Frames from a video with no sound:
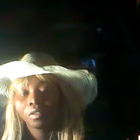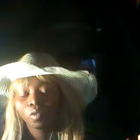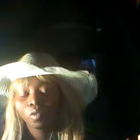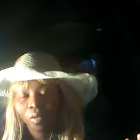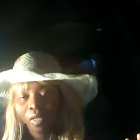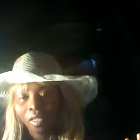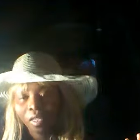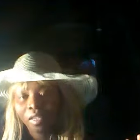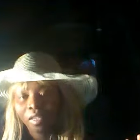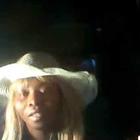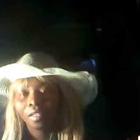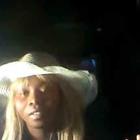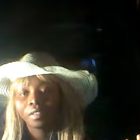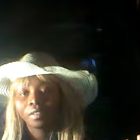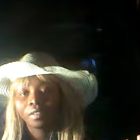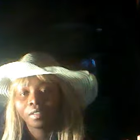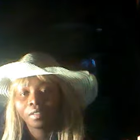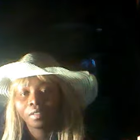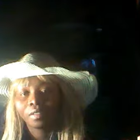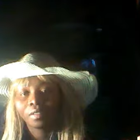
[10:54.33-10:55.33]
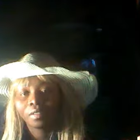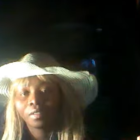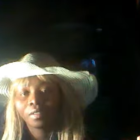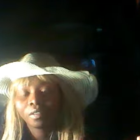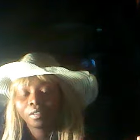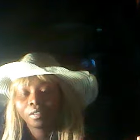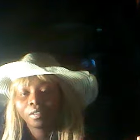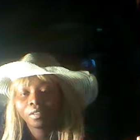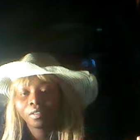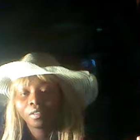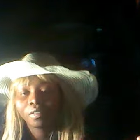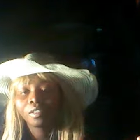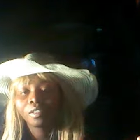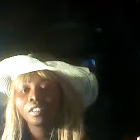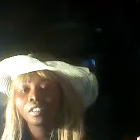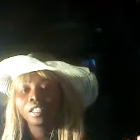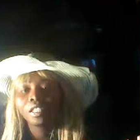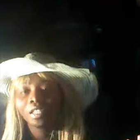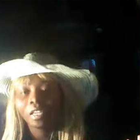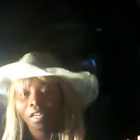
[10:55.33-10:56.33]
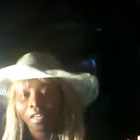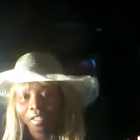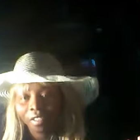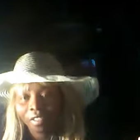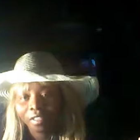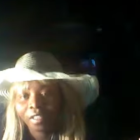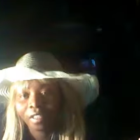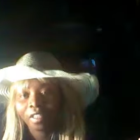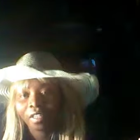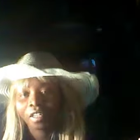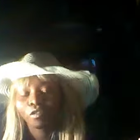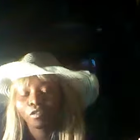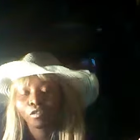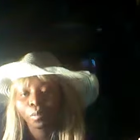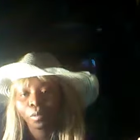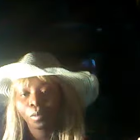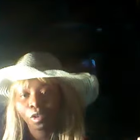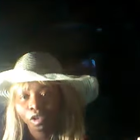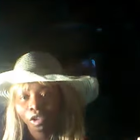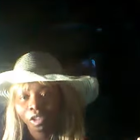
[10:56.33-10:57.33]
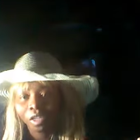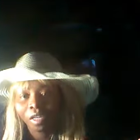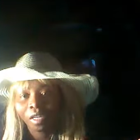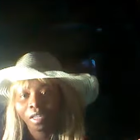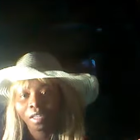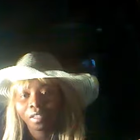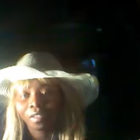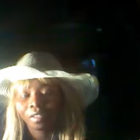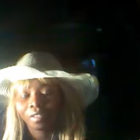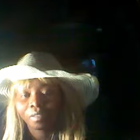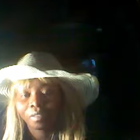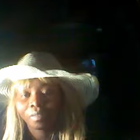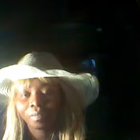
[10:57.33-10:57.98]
We take the ID card from your child